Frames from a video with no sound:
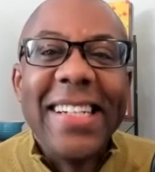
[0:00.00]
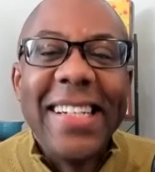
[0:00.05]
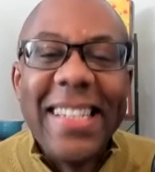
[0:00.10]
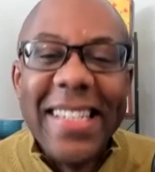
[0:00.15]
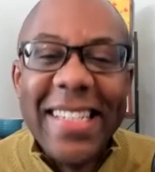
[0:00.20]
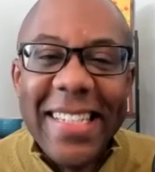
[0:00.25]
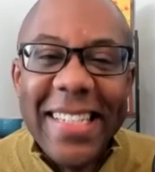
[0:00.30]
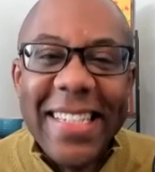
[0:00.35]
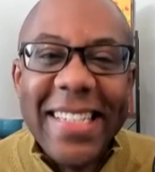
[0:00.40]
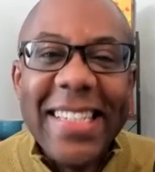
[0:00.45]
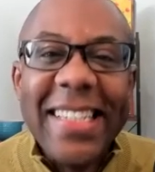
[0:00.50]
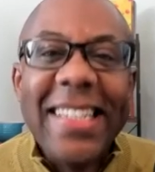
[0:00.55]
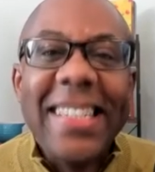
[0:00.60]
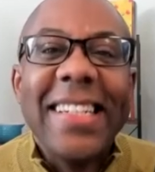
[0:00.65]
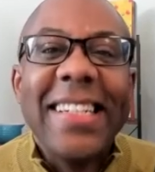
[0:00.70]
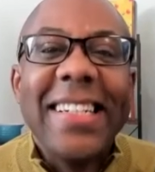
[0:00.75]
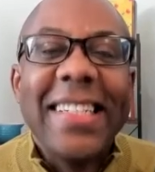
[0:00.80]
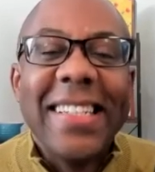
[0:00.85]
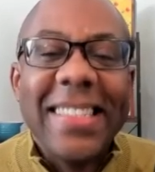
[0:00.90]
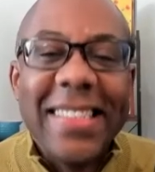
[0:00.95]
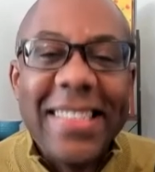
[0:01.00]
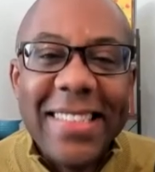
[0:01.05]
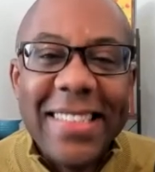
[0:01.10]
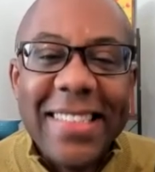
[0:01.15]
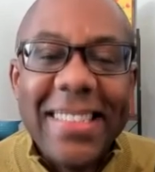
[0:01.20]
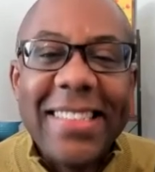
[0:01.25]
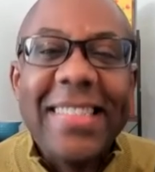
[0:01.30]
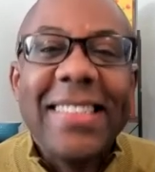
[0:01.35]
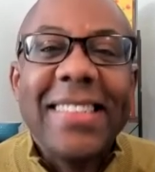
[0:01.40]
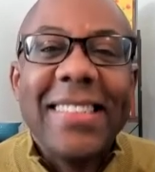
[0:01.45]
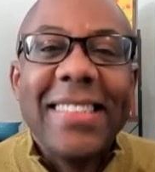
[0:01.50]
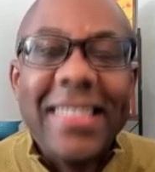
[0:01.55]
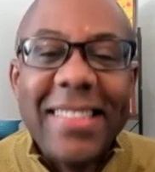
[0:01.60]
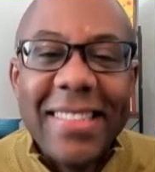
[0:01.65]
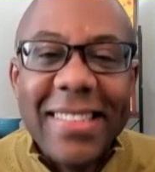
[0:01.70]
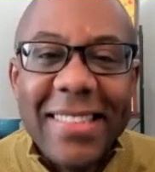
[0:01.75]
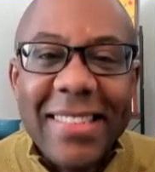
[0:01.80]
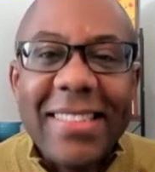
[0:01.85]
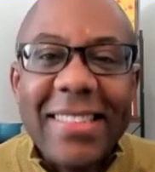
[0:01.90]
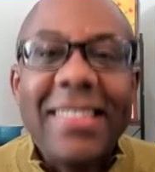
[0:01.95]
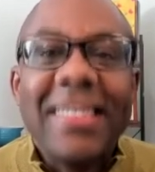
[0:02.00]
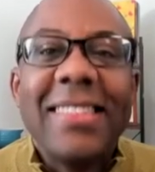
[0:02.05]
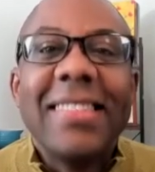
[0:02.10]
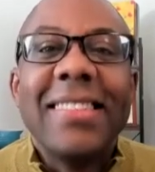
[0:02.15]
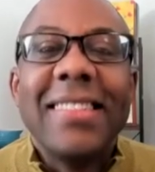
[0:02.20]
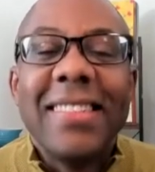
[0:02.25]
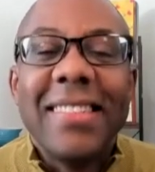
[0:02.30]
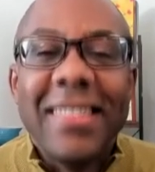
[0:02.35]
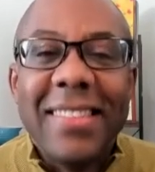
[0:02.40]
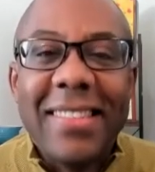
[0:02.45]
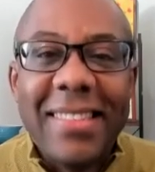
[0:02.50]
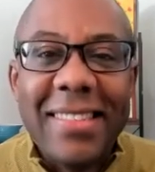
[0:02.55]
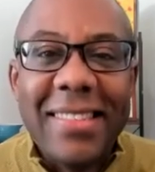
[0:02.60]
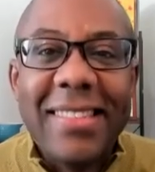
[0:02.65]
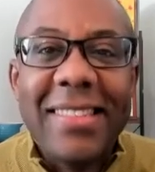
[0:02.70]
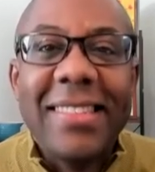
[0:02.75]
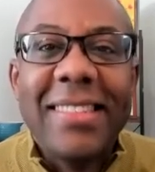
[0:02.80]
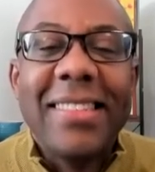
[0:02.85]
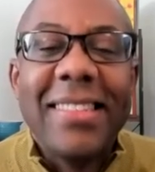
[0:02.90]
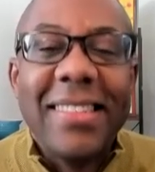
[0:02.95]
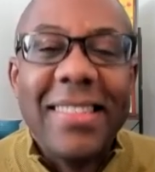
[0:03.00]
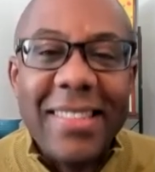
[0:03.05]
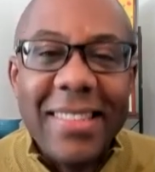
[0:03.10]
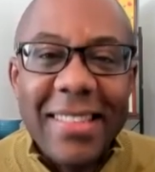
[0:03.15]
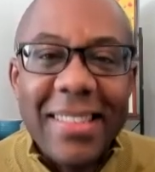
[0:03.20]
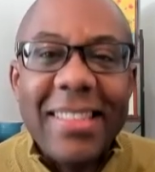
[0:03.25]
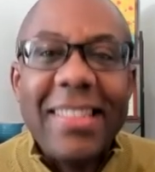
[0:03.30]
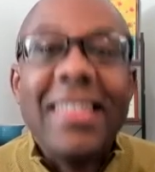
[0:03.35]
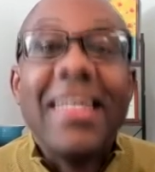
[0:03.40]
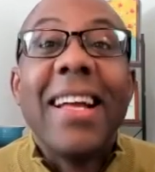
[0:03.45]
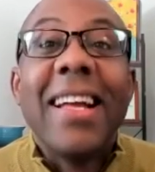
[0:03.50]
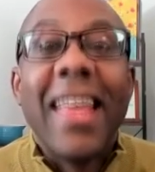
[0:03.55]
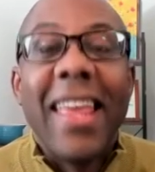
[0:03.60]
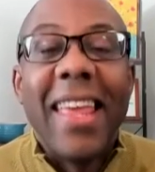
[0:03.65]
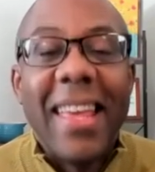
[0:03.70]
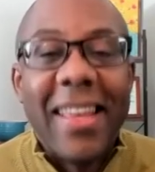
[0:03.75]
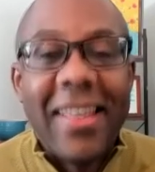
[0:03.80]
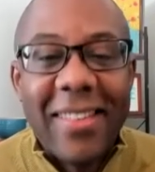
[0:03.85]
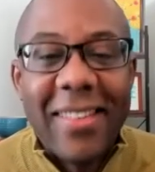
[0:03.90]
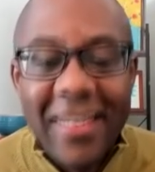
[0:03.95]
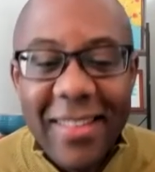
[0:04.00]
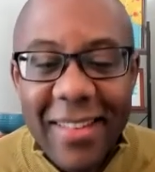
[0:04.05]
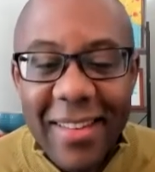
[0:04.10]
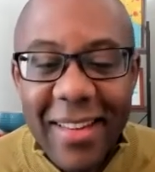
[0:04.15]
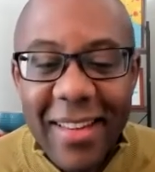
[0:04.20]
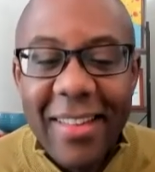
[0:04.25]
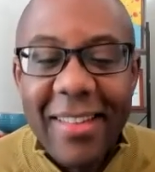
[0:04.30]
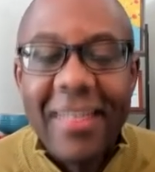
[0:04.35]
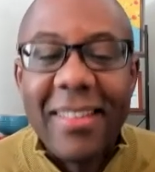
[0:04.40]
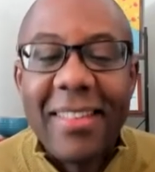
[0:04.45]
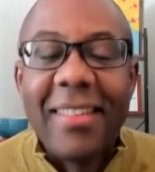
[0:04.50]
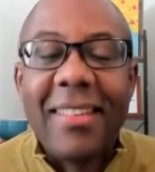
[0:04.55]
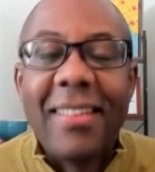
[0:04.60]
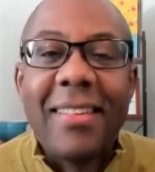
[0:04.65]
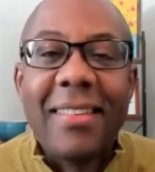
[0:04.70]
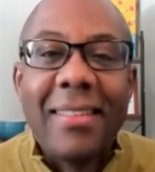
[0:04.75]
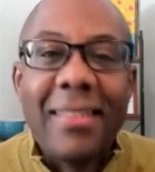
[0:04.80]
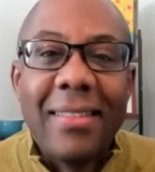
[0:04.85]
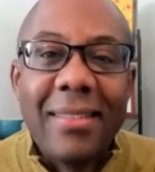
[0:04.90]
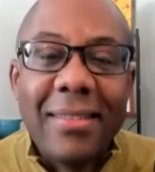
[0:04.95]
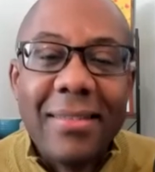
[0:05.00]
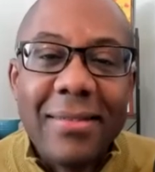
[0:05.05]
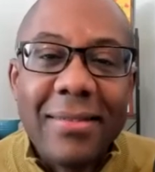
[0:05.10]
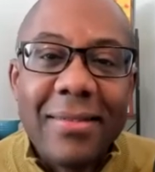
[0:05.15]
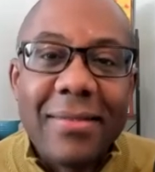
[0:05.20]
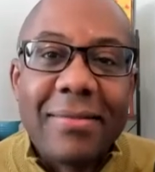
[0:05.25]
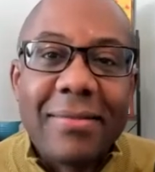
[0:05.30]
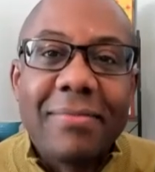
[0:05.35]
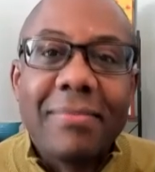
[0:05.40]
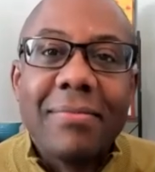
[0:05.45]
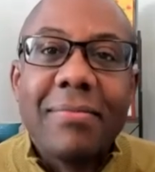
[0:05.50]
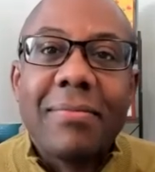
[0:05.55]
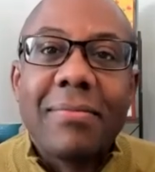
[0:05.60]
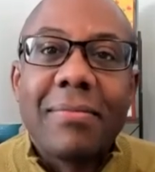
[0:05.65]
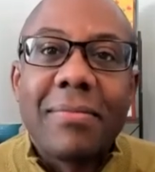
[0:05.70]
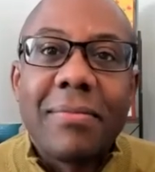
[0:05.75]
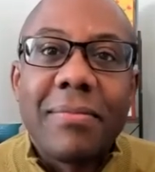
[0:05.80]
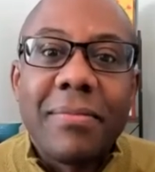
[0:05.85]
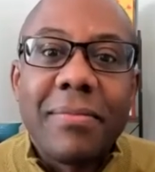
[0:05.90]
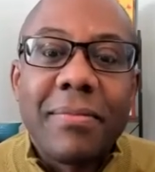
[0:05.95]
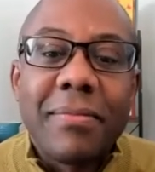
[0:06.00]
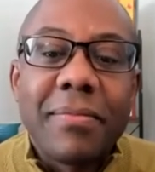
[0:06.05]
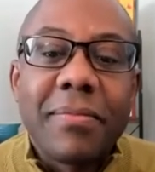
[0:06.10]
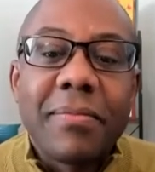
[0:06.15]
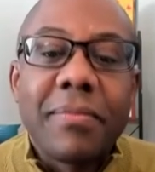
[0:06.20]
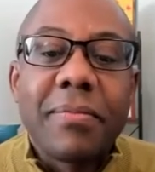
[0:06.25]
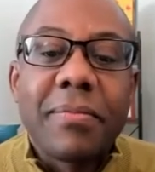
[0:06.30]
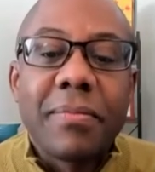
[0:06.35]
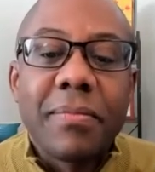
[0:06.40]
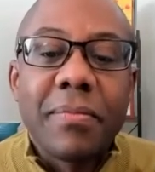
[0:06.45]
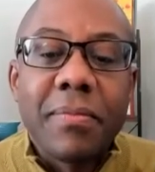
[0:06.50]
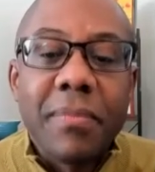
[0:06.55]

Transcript: No words are spoken by the person on screen.